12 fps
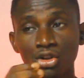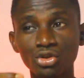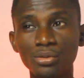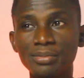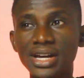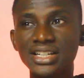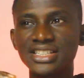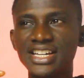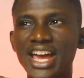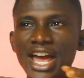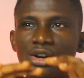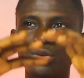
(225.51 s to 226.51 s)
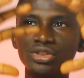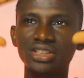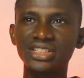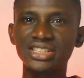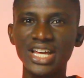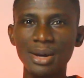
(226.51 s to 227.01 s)
to make the
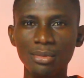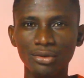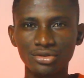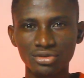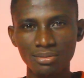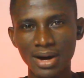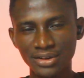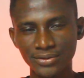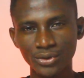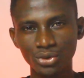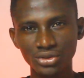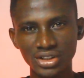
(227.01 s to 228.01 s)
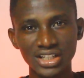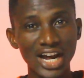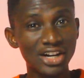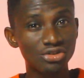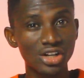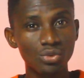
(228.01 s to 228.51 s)
ecosystem of smartphones in
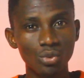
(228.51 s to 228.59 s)
Android